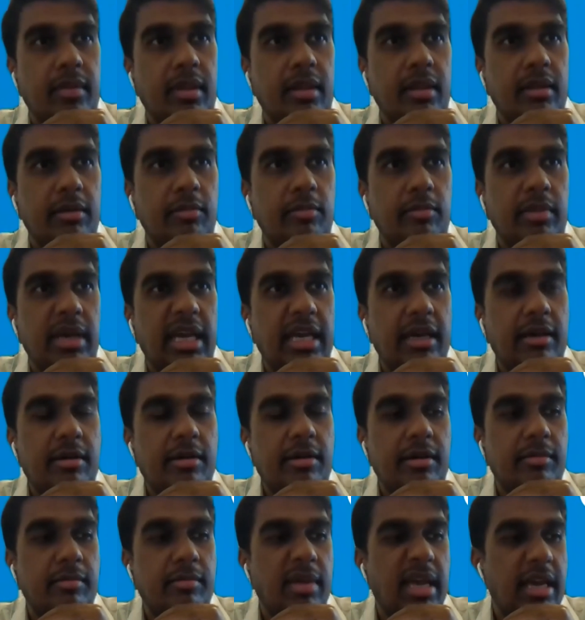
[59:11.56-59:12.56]

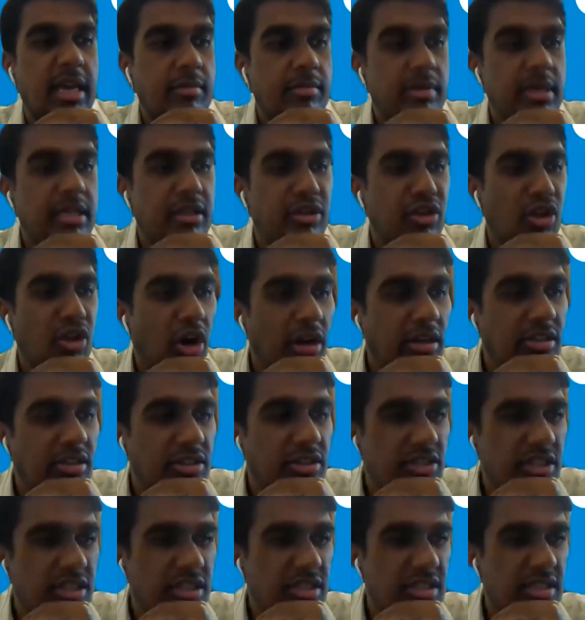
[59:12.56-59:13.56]
maybe not
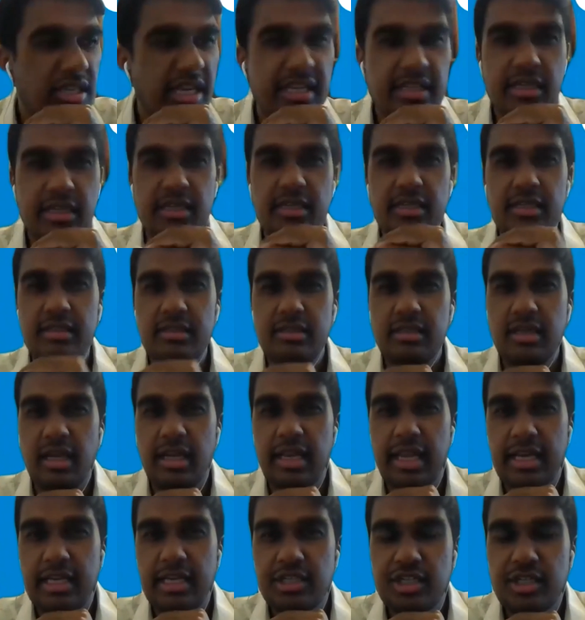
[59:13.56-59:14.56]
just data
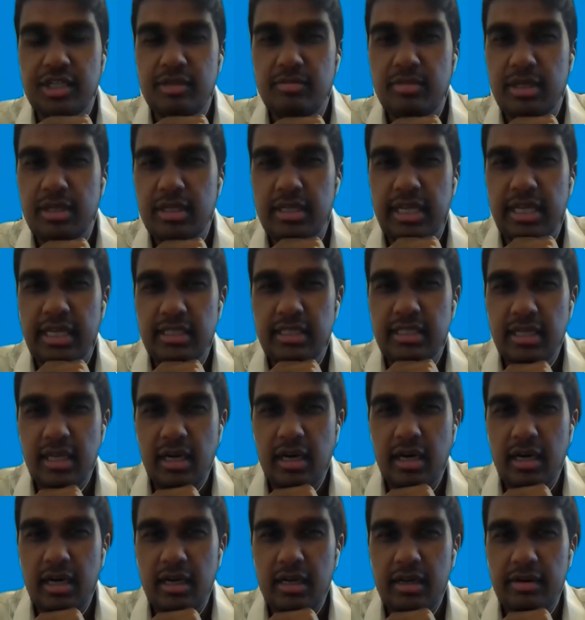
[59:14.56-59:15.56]
collection, but
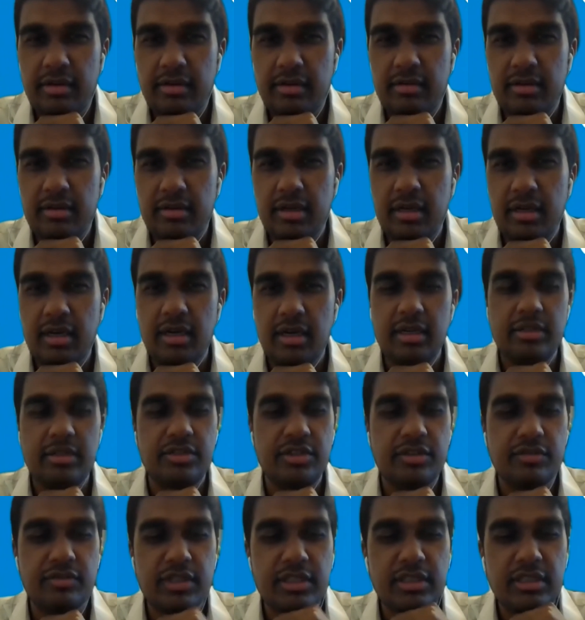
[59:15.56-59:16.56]
data
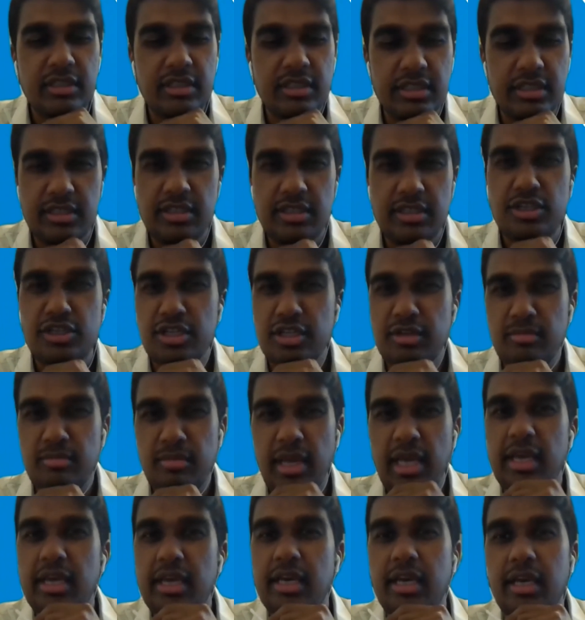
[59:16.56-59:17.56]
driven decision
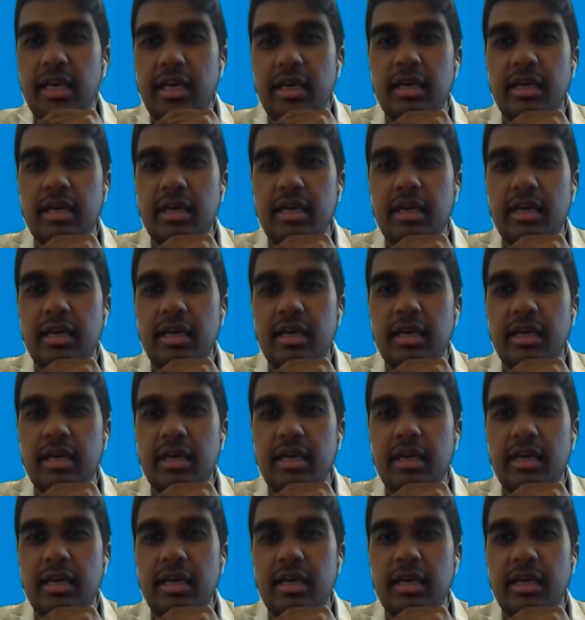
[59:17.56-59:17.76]
making